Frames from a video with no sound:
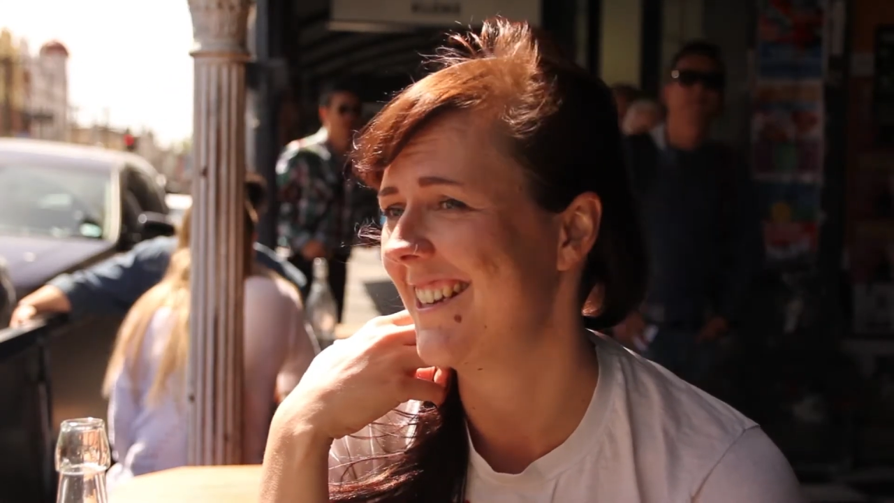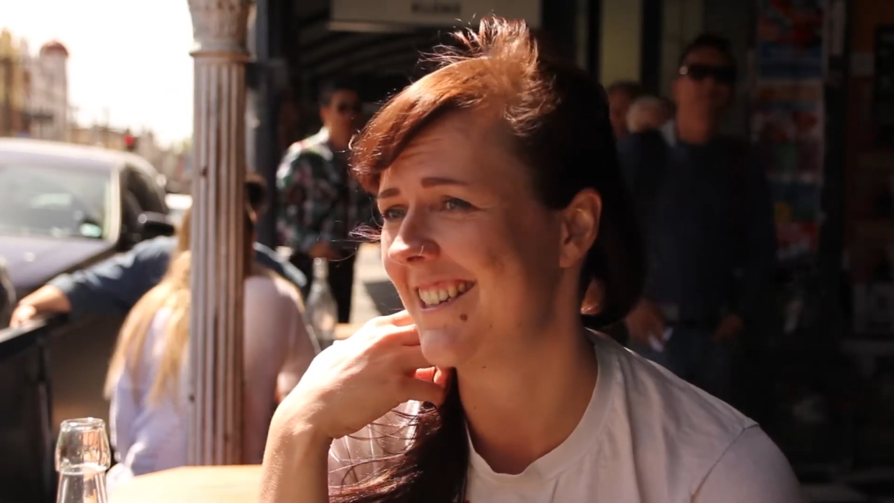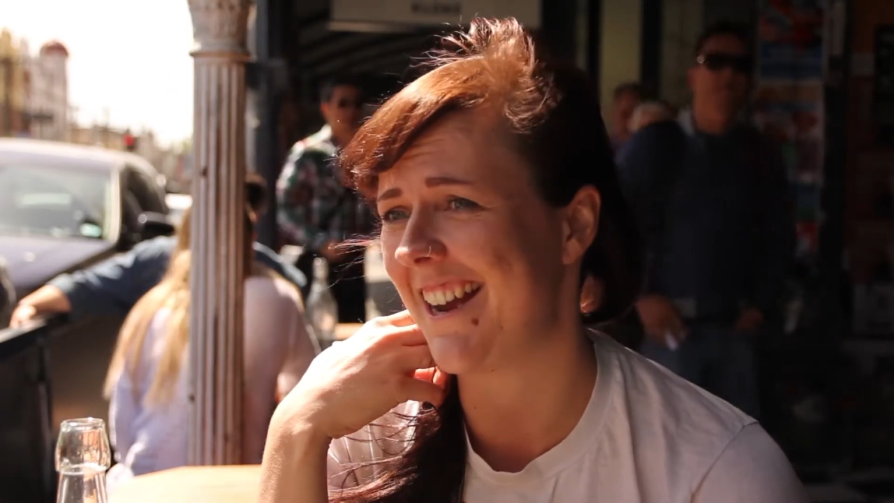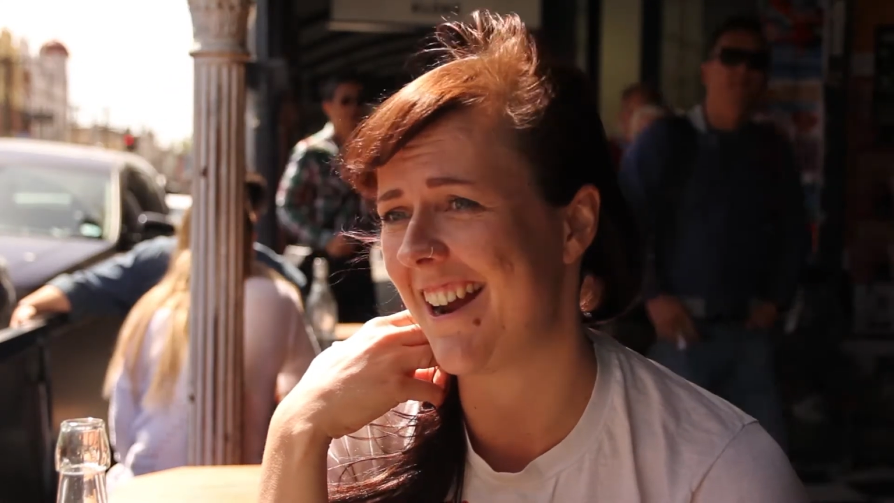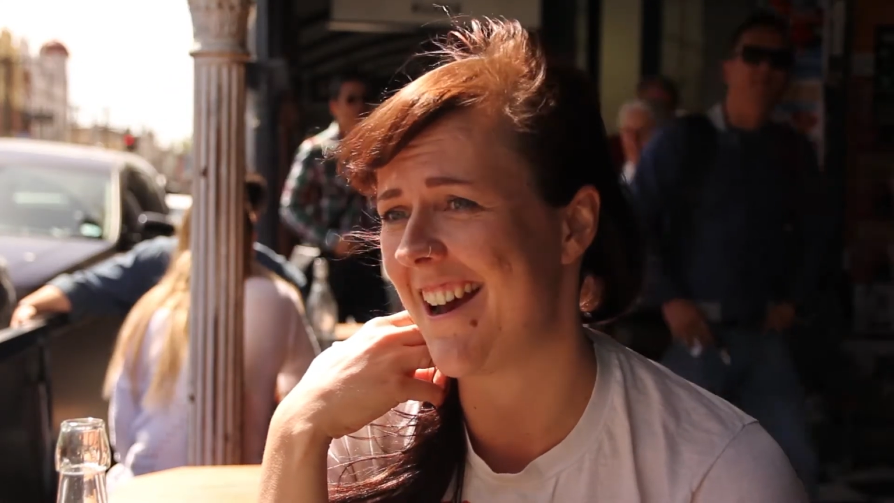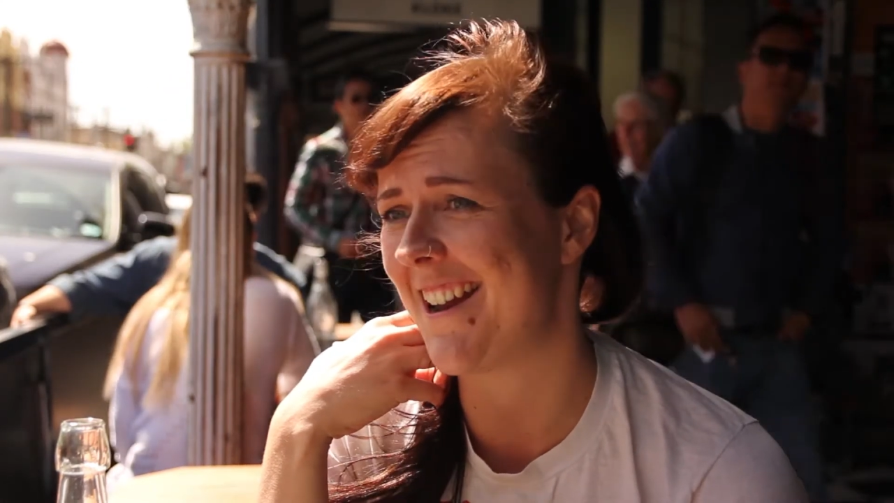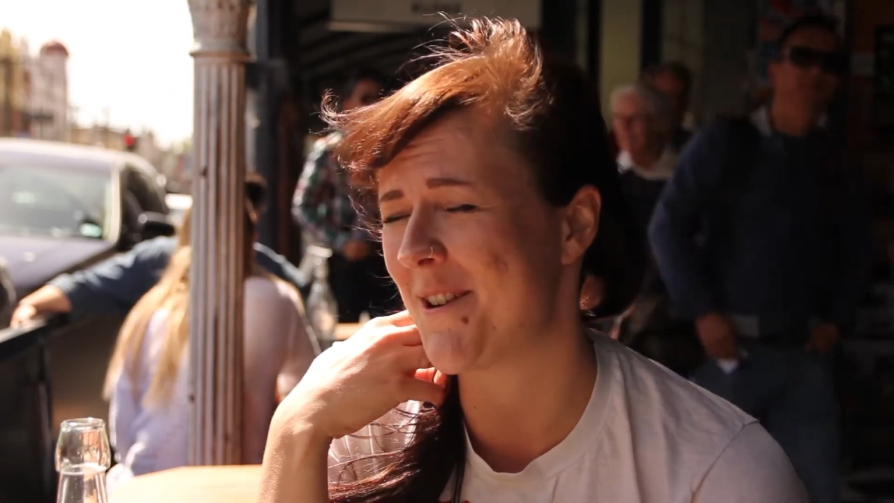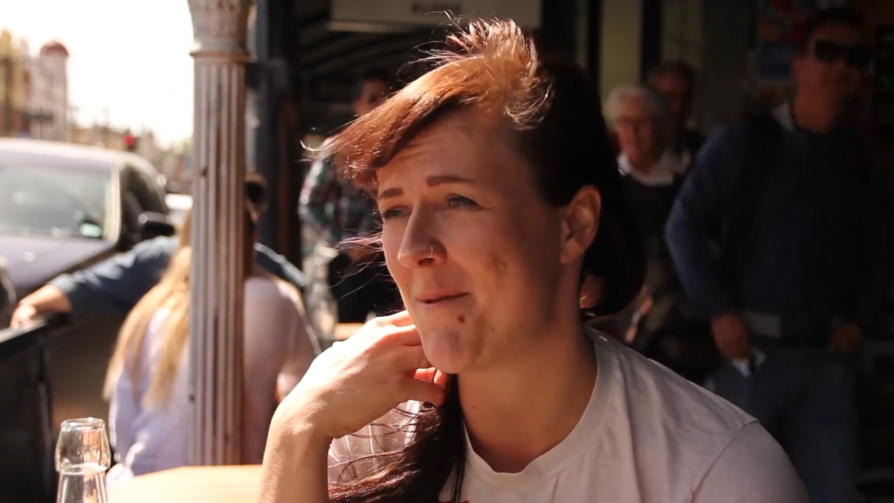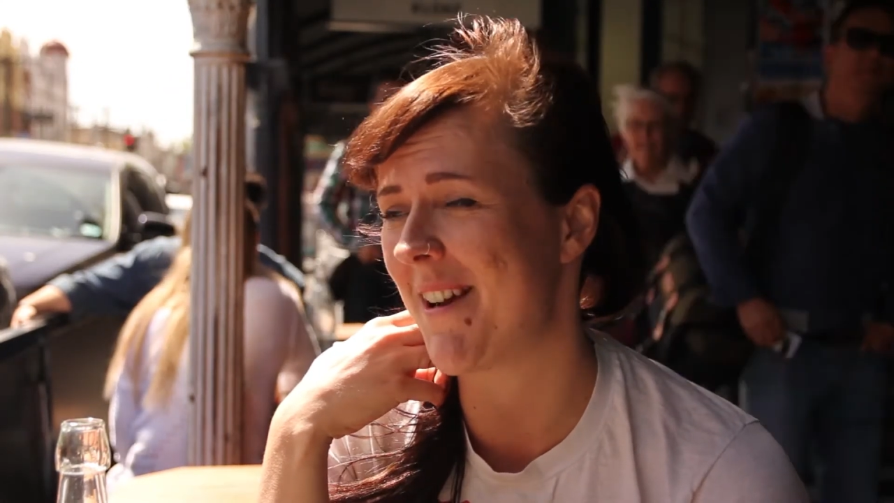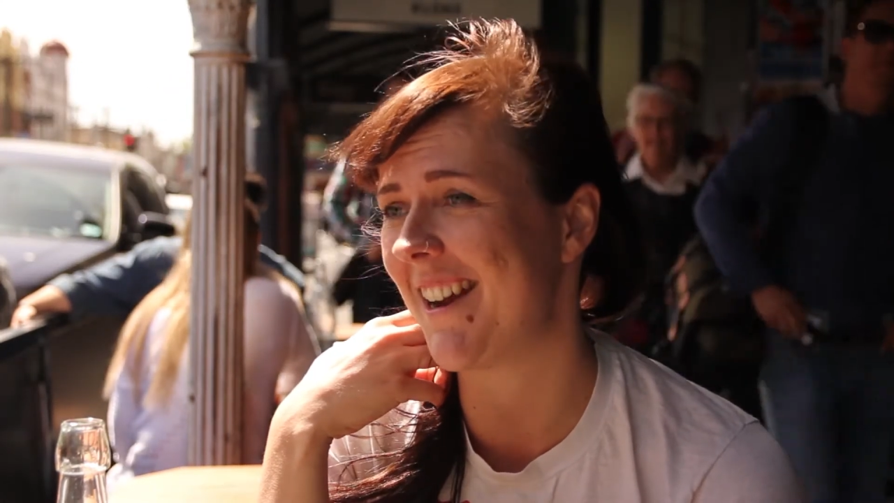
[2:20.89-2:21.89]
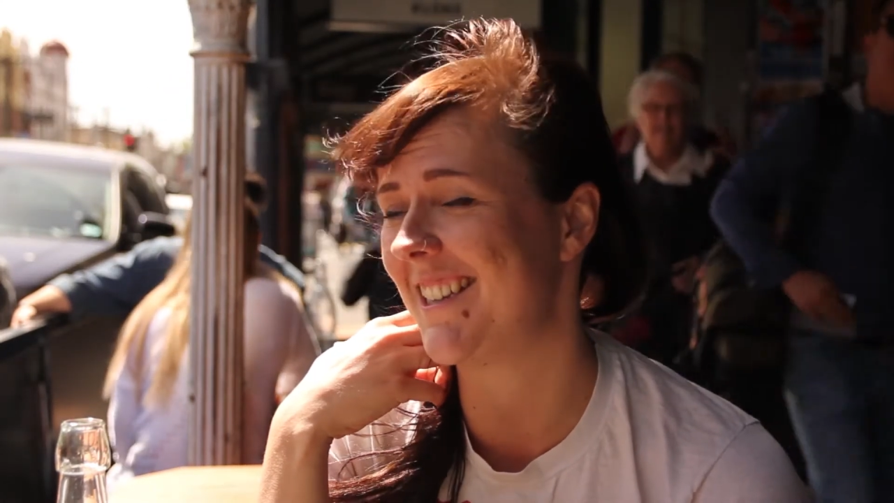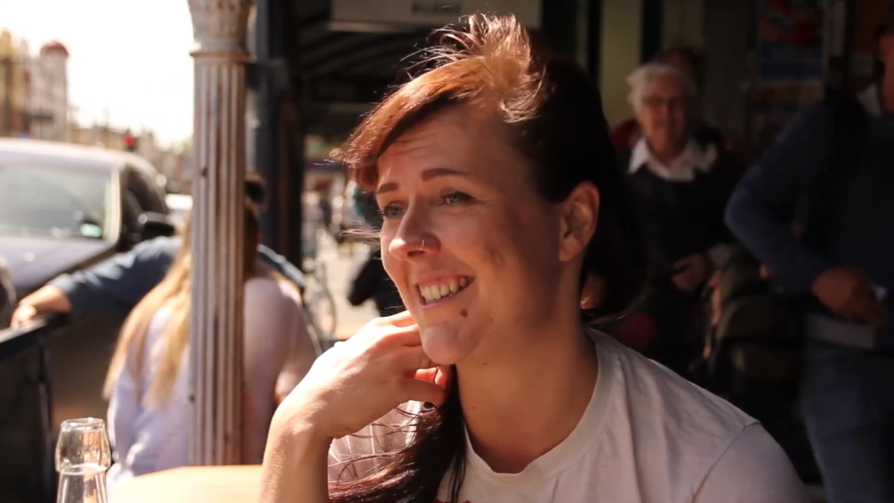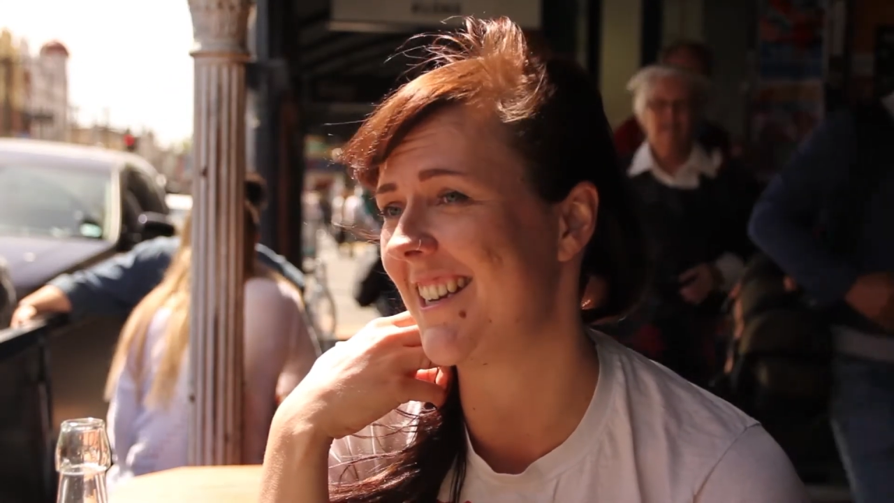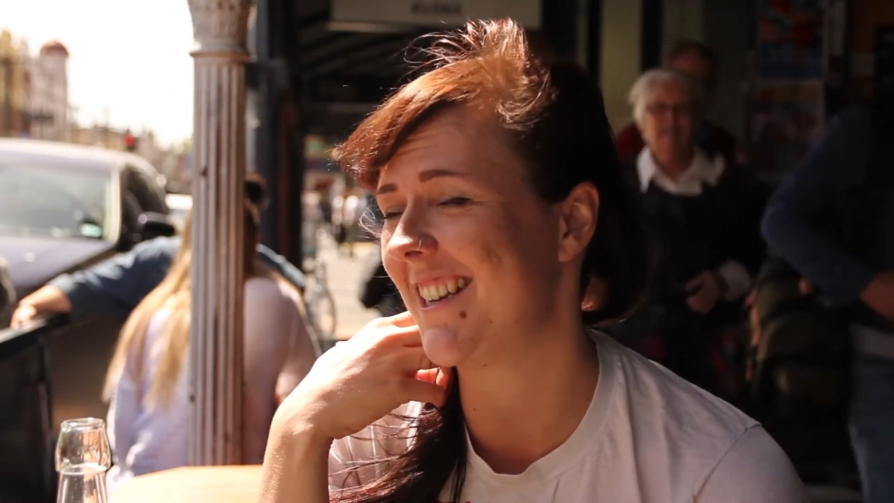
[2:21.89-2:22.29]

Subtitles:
saying I had no mates,